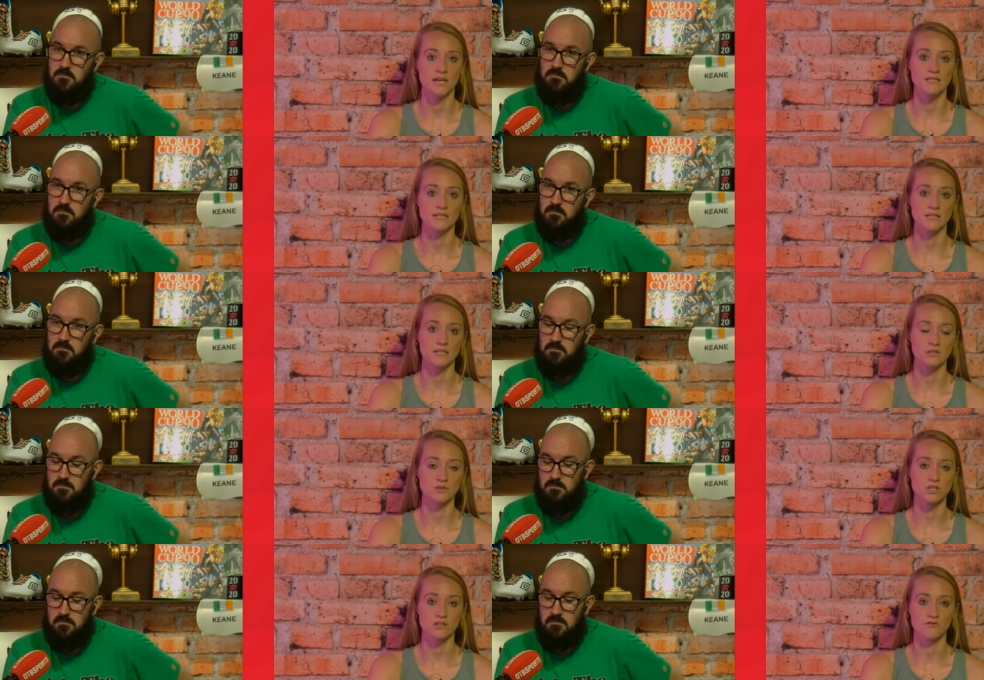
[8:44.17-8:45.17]
Speaker 1: seeking to
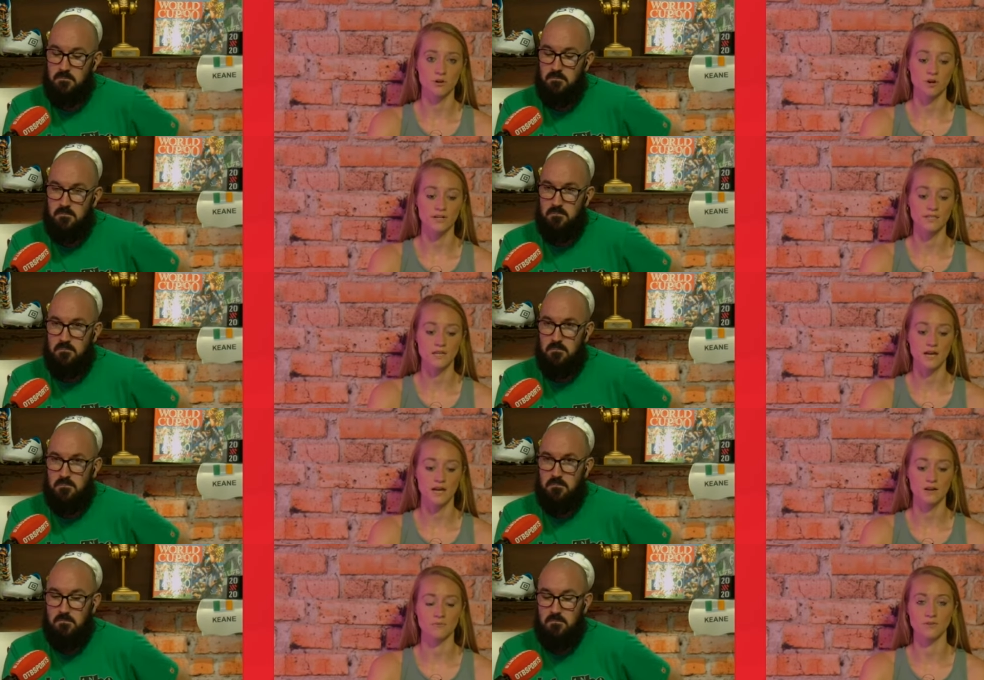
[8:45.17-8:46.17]
achieve for quite
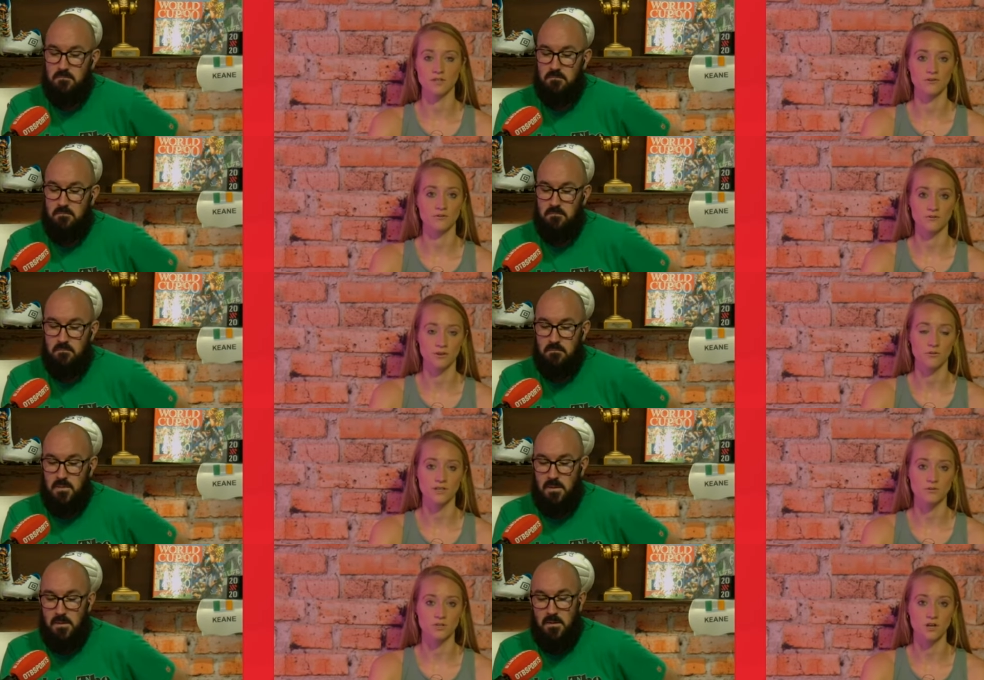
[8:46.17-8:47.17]

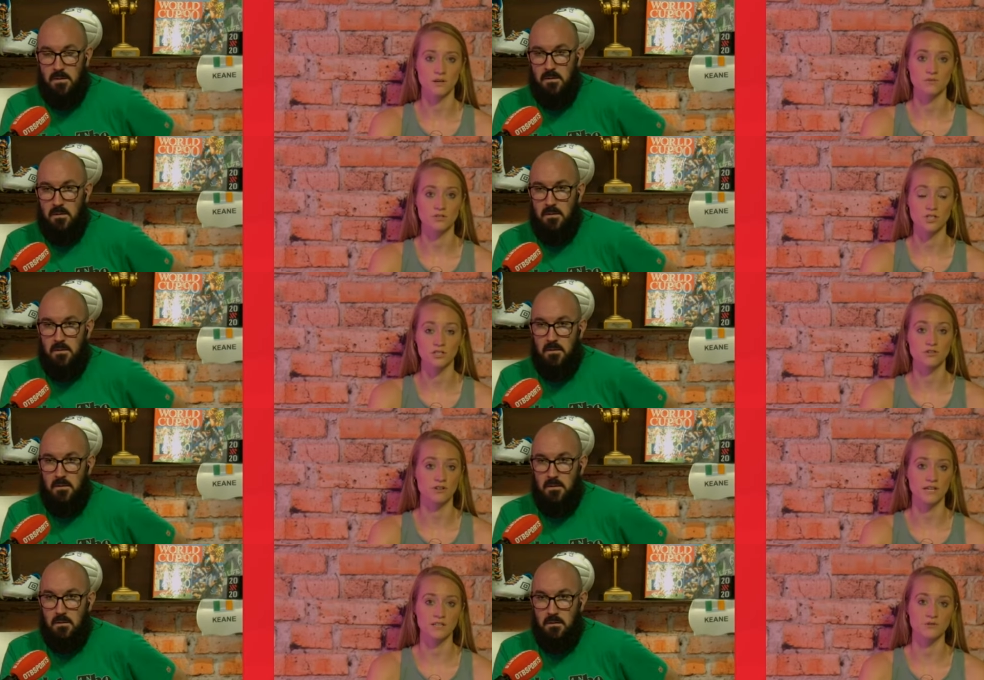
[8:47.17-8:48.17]
some time. So she's
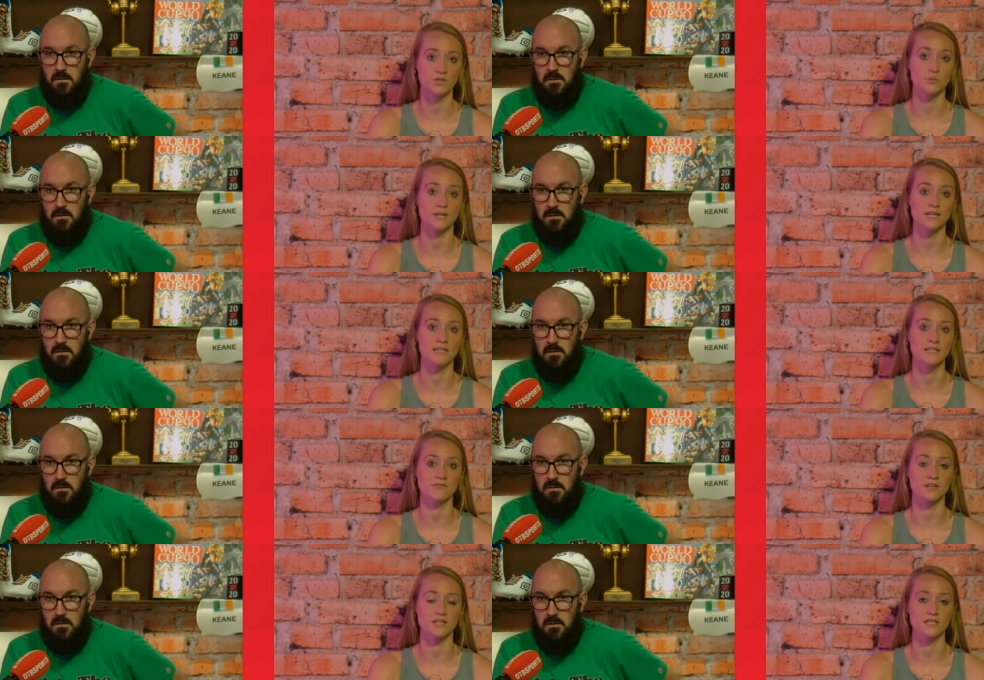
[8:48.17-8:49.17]
thrilled. It was a completely
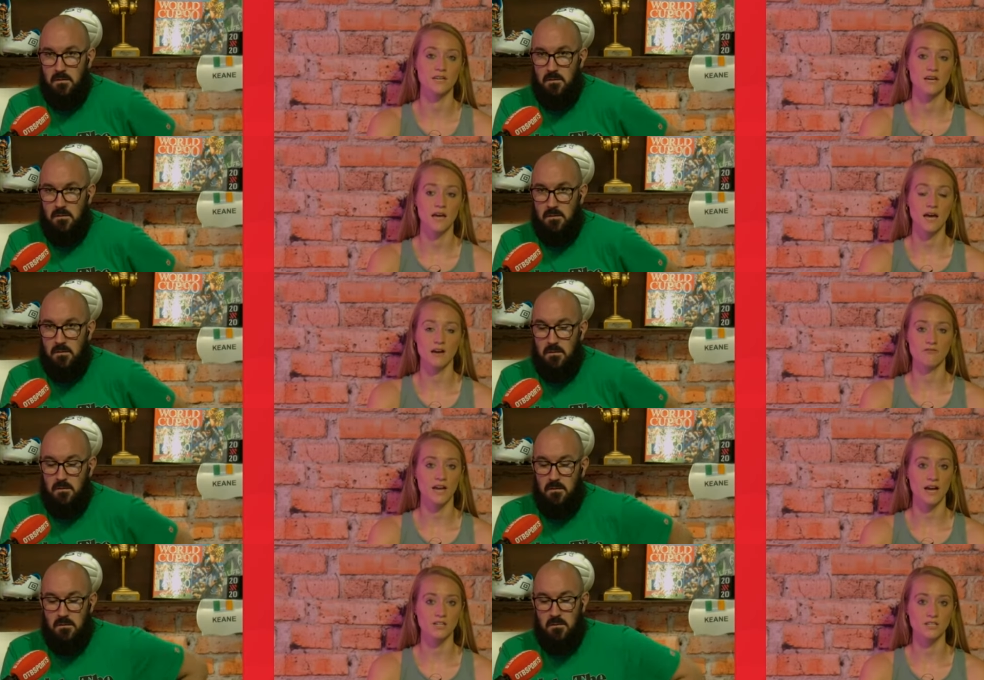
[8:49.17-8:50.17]
different
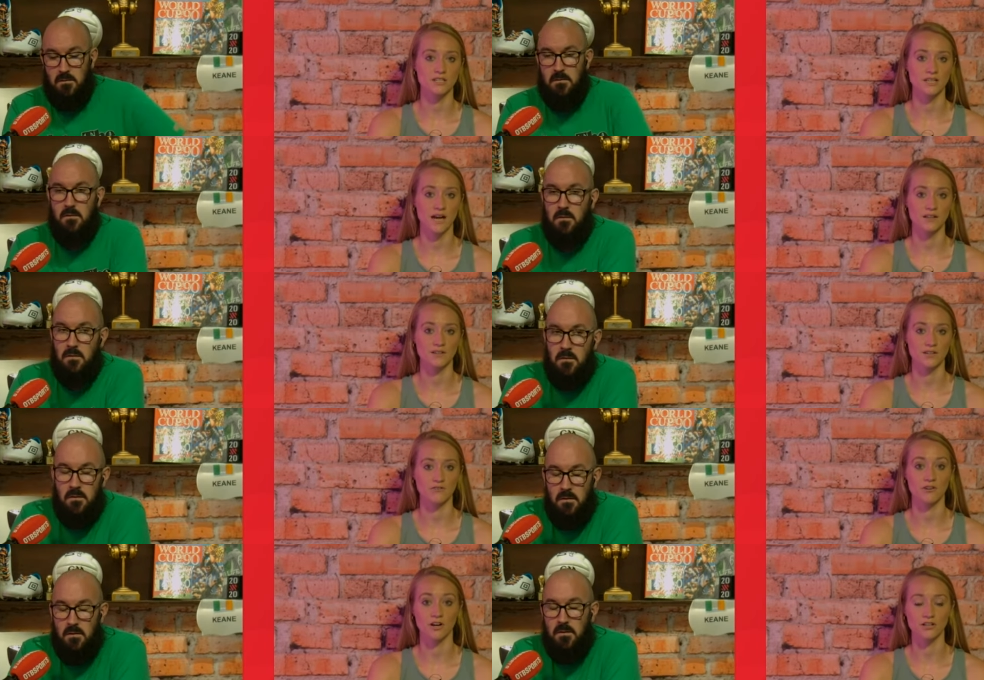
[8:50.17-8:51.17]
reaction than
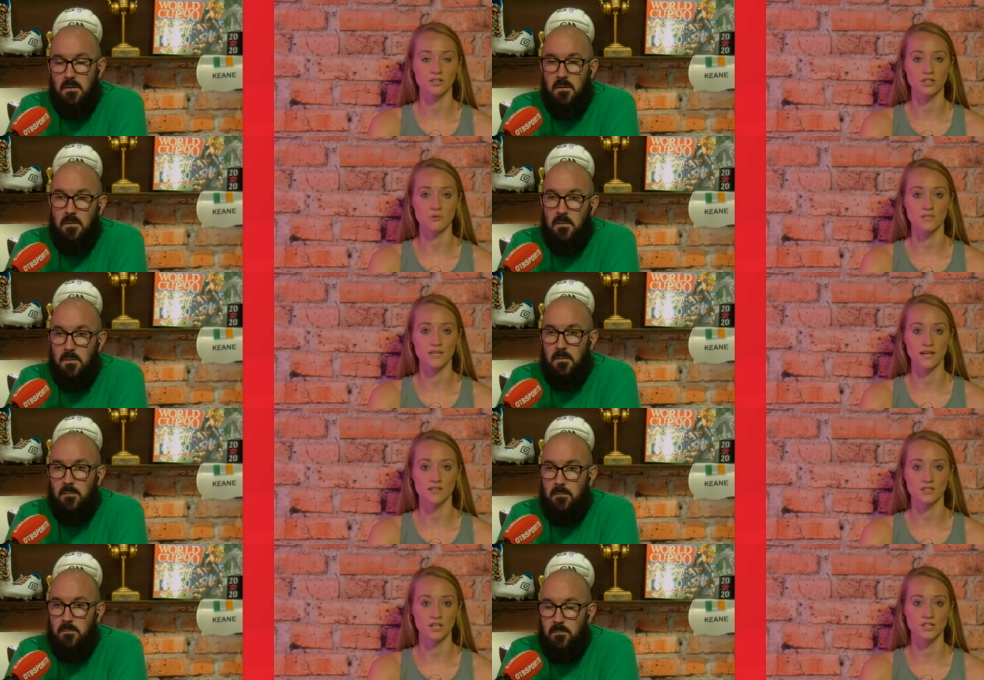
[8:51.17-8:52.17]
the final that she was in
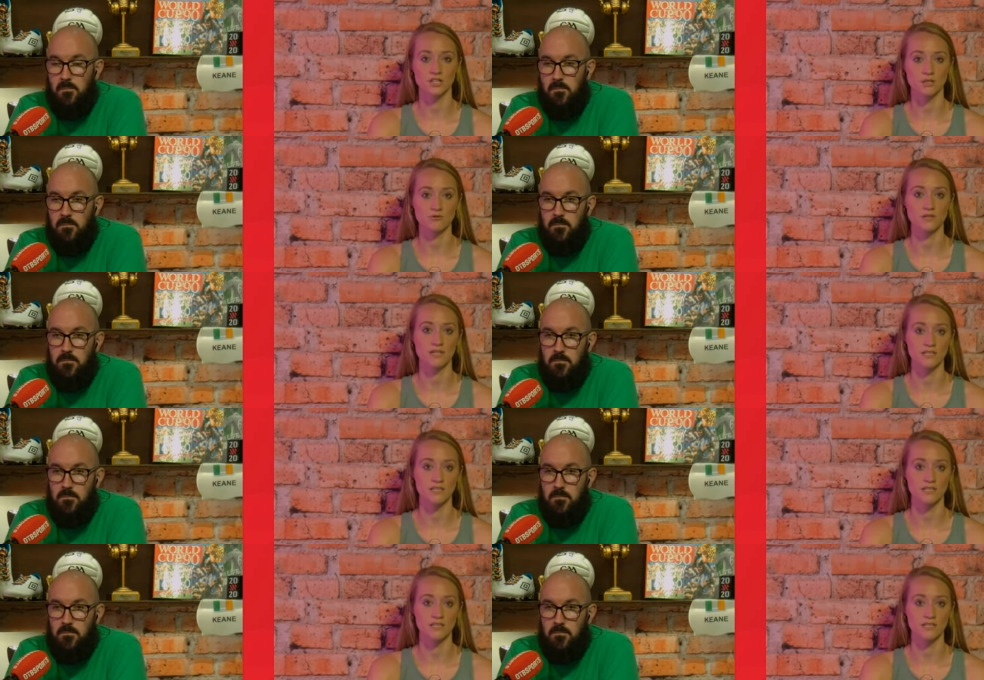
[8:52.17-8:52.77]
yesterday. She seemed really